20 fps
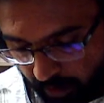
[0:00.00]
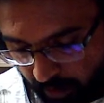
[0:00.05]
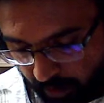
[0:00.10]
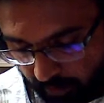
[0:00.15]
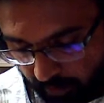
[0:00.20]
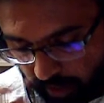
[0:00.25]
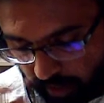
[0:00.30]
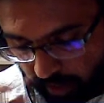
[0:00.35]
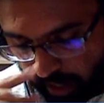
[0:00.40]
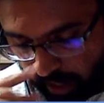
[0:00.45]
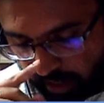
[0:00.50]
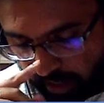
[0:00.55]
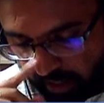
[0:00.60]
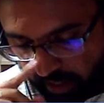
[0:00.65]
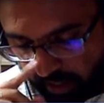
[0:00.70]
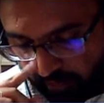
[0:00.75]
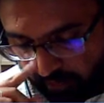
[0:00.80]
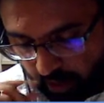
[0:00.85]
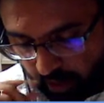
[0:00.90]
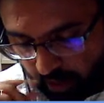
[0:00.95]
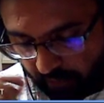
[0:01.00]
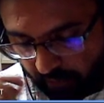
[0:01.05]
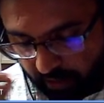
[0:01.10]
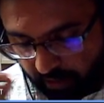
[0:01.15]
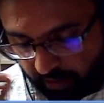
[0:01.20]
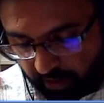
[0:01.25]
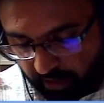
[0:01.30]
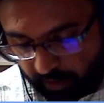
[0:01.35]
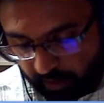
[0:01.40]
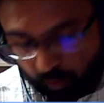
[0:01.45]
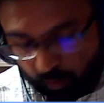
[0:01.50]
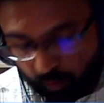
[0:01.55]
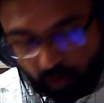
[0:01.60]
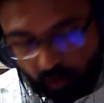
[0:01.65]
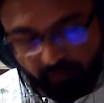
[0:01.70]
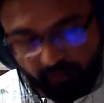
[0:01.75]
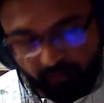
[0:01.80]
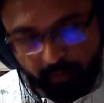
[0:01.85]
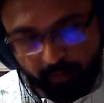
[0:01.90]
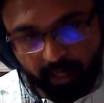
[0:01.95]
and even after the removal of the
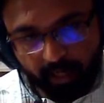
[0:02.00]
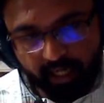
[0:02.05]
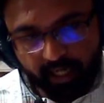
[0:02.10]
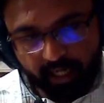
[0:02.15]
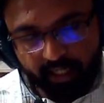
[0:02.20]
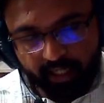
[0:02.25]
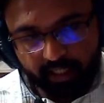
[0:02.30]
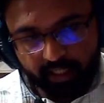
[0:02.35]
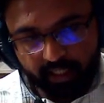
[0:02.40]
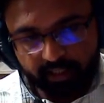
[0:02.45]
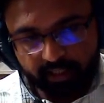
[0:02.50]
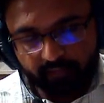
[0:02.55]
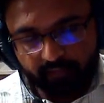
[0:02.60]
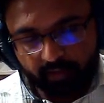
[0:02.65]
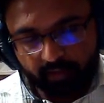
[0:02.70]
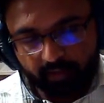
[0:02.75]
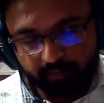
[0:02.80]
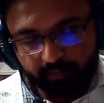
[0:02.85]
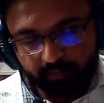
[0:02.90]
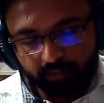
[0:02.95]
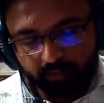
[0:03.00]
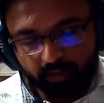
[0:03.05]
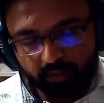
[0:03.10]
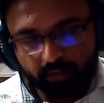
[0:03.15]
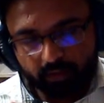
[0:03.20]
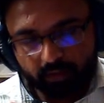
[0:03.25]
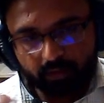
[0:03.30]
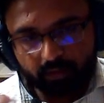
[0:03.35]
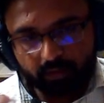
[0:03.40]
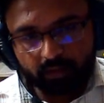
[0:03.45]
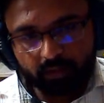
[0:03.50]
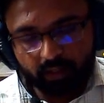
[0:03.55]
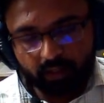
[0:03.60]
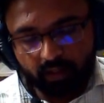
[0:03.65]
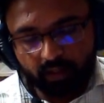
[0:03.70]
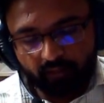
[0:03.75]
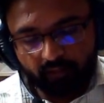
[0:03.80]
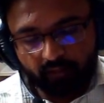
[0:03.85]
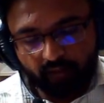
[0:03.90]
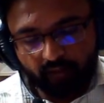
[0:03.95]
pilot ignition flame. So
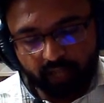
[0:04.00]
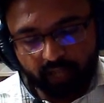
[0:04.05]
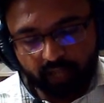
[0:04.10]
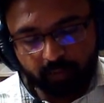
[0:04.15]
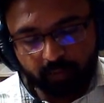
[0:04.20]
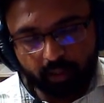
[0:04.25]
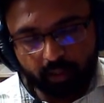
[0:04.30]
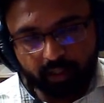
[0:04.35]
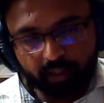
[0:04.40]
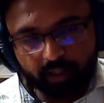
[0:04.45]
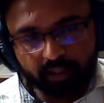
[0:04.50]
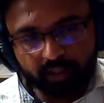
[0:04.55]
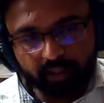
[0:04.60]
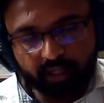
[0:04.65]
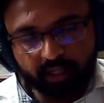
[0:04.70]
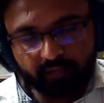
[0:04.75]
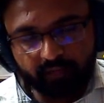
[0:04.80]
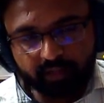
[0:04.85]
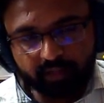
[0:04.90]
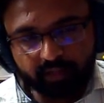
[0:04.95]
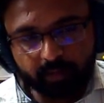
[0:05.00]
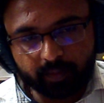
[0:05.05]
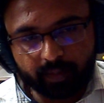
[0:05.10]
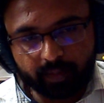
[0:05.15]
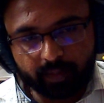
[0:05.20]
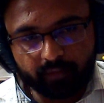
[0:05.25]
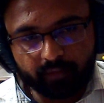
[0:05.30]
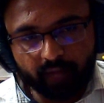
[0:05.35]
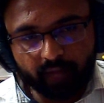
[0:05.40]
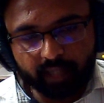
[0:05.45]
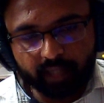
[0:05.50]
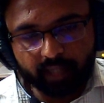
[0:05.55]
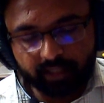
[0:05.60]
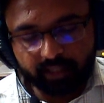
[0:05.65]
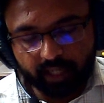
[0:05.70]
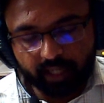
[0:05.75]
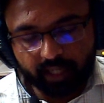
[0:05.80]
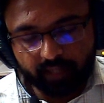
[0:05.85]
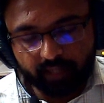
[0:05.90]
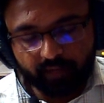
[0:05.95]
flash point, the difference between flash
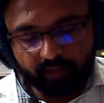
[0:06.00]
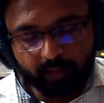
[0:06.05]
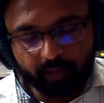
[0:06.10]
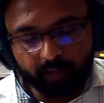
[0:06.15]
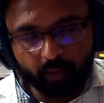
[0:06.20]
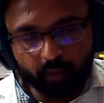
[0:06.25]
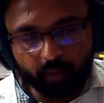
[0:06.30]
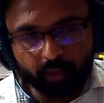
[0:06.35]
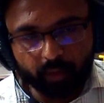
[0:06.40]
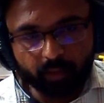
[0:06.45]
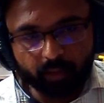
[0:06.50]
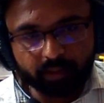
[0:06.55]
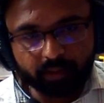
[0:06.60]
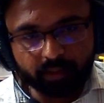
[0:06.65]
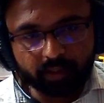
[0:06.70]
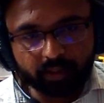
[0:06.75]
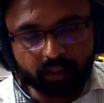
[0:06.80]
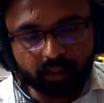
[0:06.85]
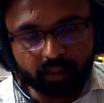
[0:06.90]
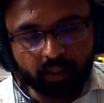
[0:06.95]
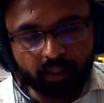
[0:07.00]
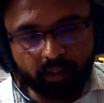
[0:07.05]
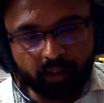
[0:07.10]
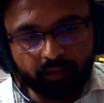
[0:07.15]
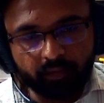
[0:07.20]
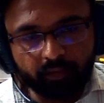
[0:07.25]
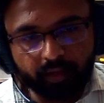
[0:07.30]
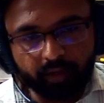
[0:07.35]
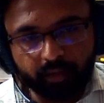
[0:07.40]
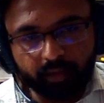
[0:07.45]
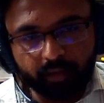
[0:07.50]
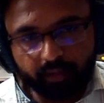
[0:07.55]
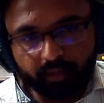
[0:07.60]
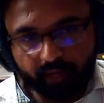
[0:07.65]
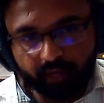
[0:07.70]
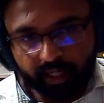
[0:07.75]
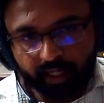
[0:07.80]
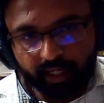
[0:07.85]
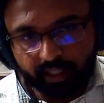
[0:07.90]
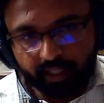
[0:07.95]
and the fire point is when you give an
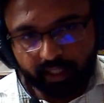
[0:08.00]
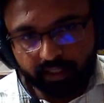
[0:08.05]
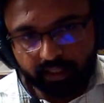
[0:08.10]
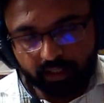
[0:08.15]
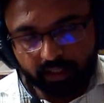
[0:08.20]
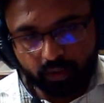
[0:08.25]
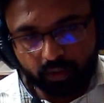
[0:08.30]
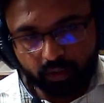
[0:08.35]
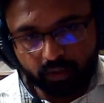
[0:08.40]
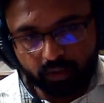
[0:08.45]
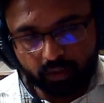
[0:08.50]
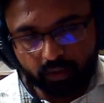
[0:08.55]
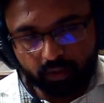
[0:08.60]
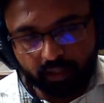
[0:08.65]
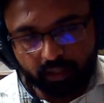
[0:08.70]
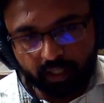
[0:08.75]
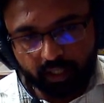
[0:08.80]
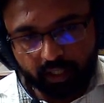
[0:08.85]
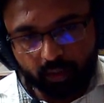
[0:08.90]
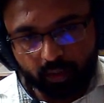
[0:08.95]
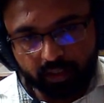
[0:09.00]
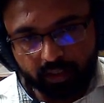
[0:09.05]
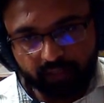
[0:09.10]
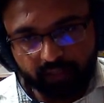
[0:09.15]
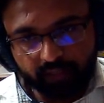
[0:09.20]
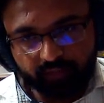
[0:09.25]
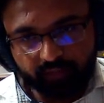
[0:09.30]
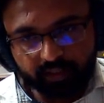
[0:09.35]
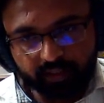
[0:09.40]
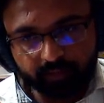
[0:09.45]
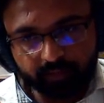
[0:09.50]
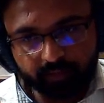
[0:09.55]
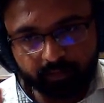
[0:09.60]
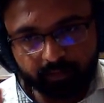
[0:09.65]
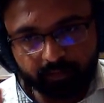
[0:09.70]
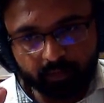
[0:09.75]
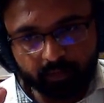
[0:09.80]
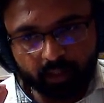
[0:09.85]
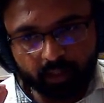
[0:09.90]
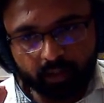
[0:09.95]
ignition source over the liquid surface,
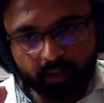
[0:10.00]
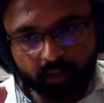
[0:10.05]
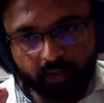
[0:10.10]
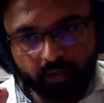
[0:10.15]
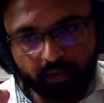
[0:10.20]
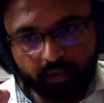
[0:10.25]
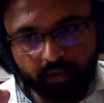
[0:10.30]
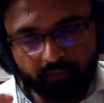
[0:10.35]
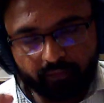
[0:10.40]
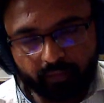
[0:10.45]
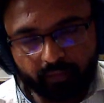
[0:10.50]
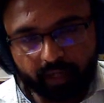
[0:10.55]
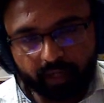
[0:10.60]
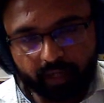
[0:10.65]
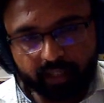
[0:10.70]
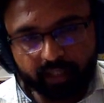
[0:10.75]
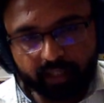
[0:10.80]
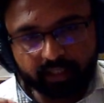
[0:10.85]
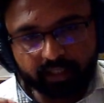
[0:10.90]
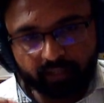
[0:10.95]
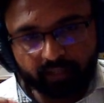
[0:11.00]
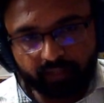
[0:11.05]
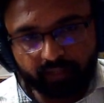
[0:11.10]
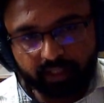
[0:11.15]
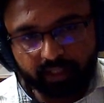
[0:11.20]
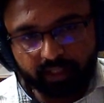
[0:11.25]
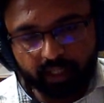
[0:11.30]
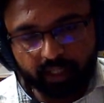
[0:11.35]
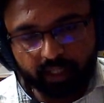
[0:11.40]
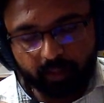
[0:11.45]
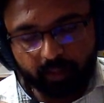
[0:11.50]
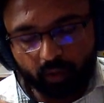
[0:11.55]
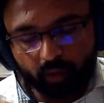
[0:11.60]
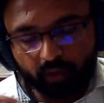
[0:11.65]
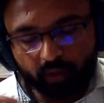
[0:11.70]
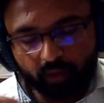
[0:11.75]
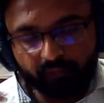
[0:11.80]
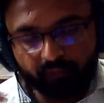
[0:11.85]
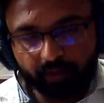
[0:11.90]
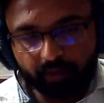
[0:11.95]
if you get sufficient amount of
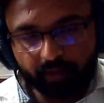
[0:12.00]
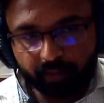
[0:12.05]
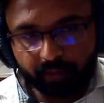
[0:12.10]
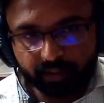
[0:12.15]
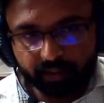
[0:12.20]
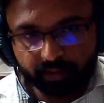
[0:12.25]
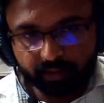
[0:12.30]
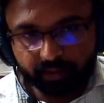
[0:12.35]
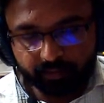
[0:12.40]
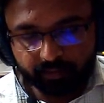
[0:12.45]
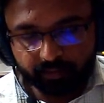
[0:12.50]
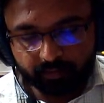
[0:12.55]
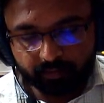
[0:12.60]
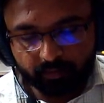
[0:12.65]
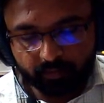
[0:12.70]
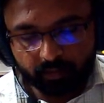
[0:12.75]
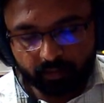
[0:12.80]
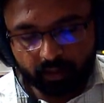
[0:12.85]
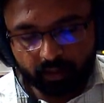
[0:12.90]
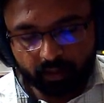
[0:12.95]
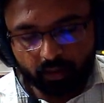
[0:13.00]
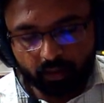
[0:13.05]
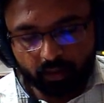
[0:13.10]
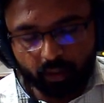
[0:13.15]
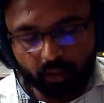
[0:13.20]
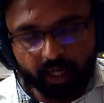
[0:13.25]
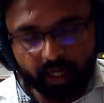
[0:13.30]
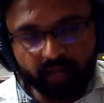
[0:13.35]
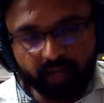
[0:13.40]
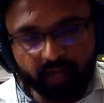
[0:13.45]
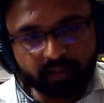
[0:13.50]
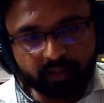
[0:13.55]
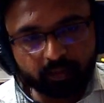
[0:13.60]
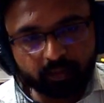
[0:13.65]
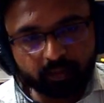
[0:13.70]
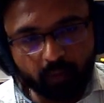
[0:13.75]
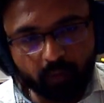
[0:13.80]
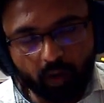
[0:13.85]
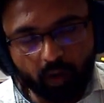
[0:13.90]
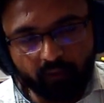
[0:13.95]
vapors to get a
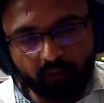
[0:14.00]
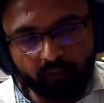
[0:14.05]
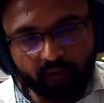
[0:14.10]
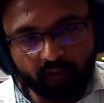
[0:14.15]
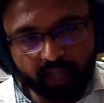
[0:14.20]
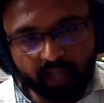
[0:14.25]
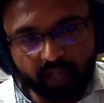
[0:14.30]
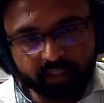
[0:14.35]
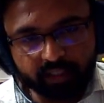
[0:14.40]
small flash,